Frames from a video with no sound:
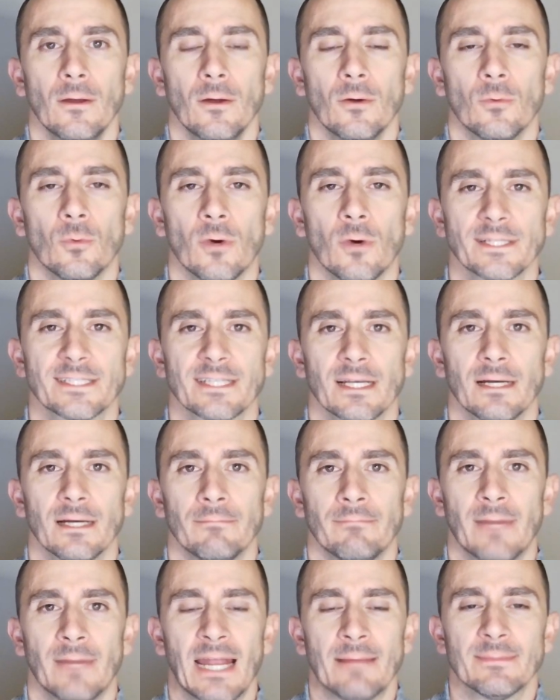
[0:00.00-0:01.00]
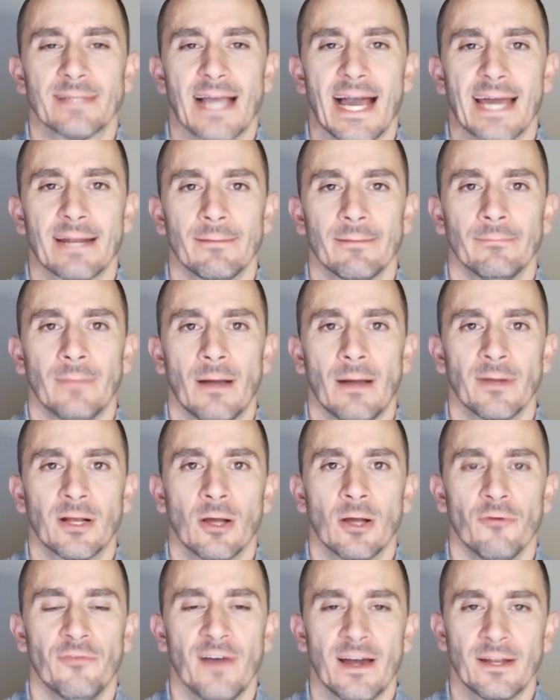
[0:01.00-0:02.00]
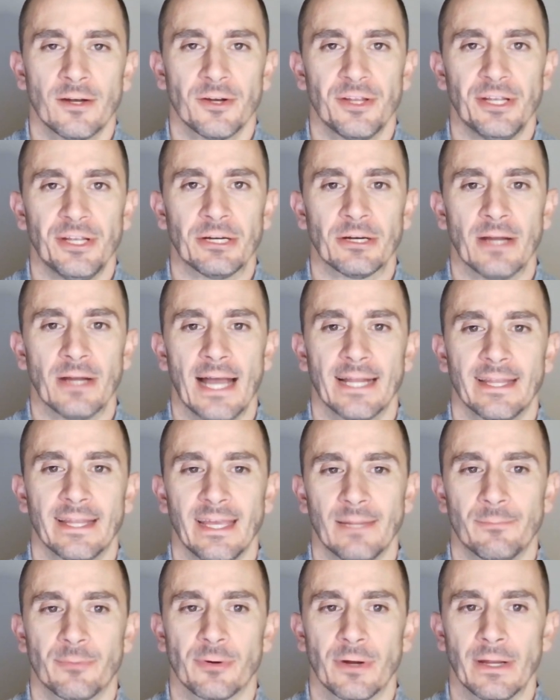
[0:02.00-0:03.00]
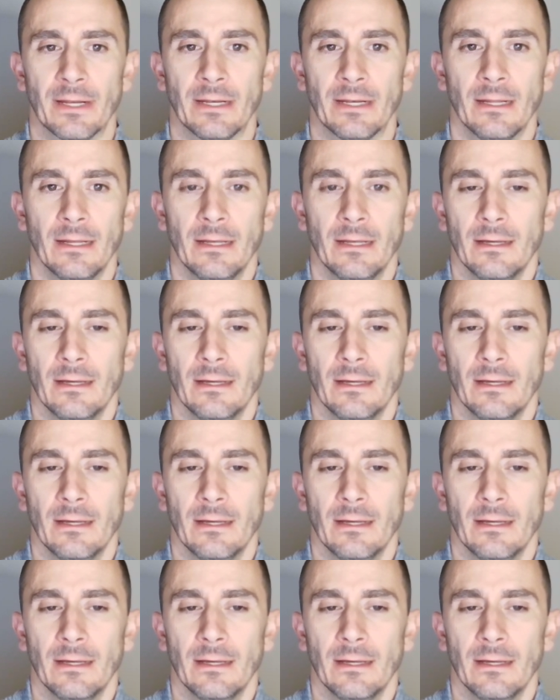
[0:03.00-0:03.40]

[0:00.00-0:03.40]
What's up? My name's Adam. I'm a co-founder here at KitPrint.